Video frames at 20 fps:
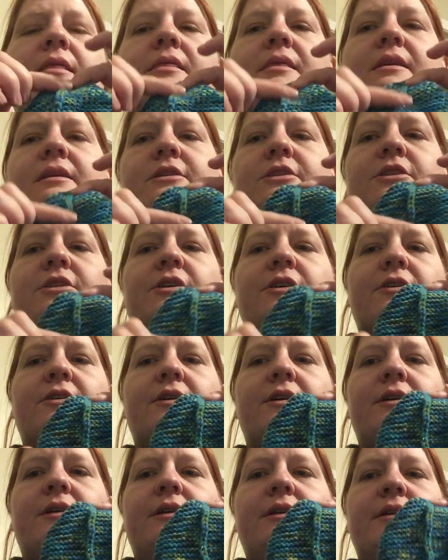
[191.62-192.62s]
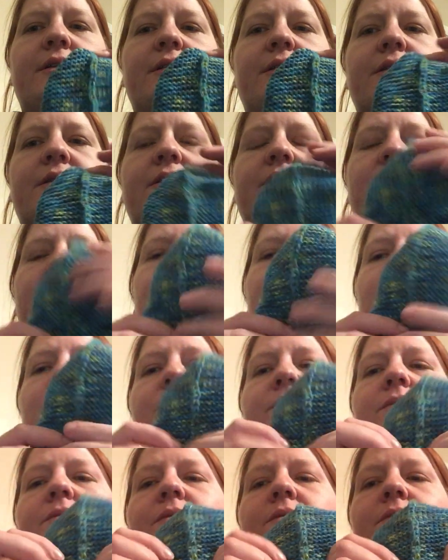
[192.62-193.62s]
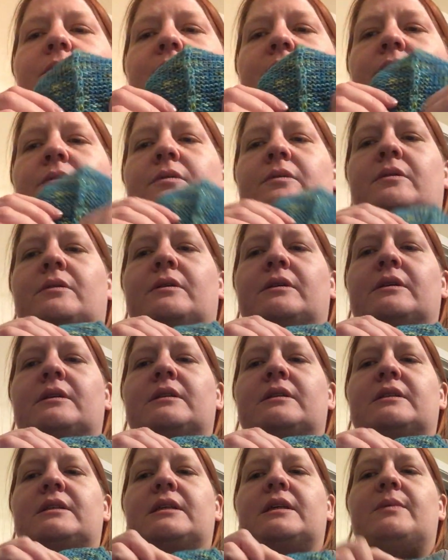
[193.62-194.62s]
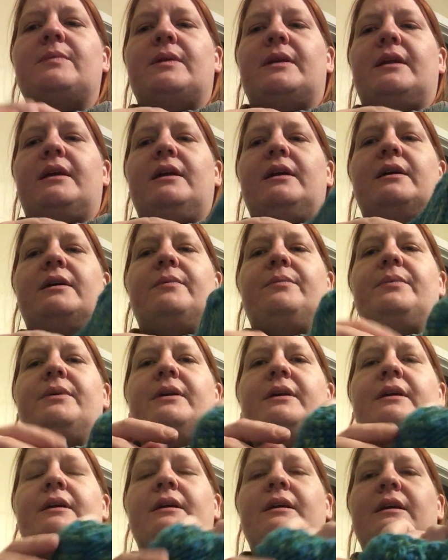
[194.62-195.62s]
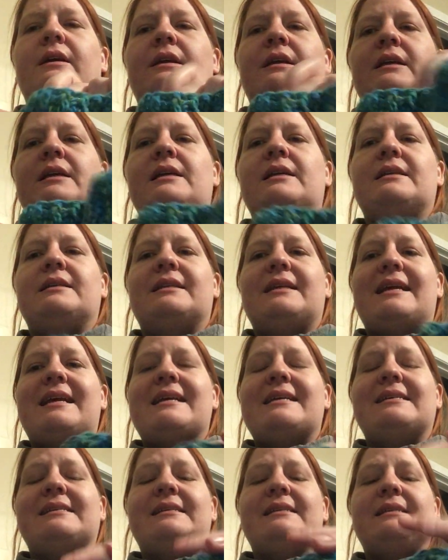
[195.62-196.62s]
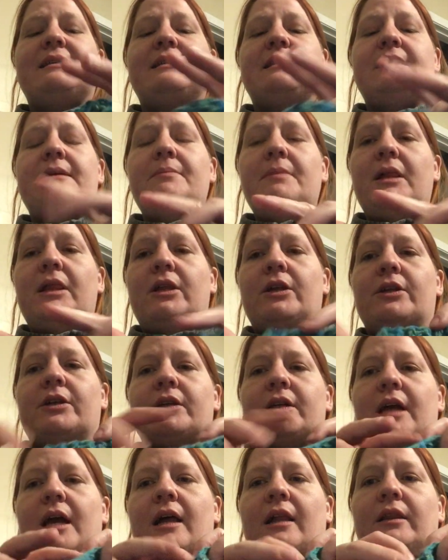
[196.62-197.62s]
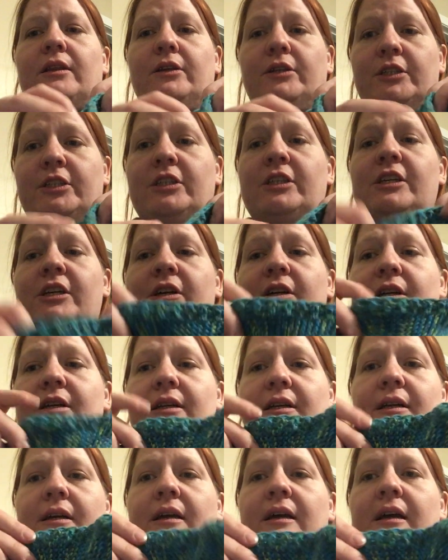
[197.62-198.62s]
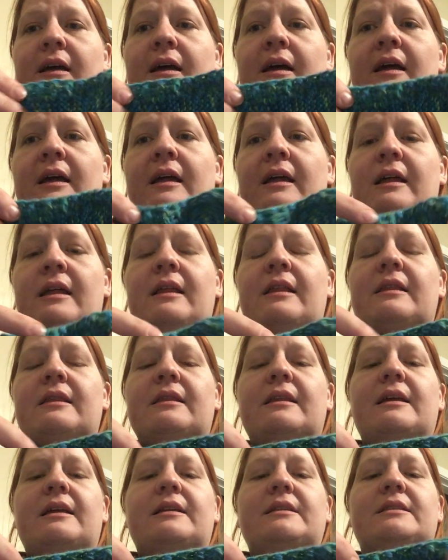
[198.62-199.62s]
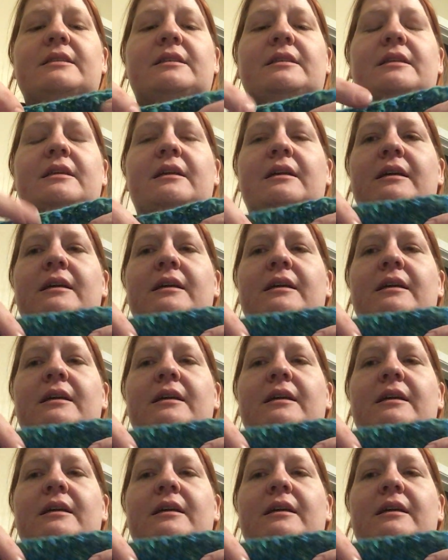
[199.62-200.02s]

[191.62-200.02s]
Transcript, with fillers: this yarn to seam it up is a similar colored yarn that's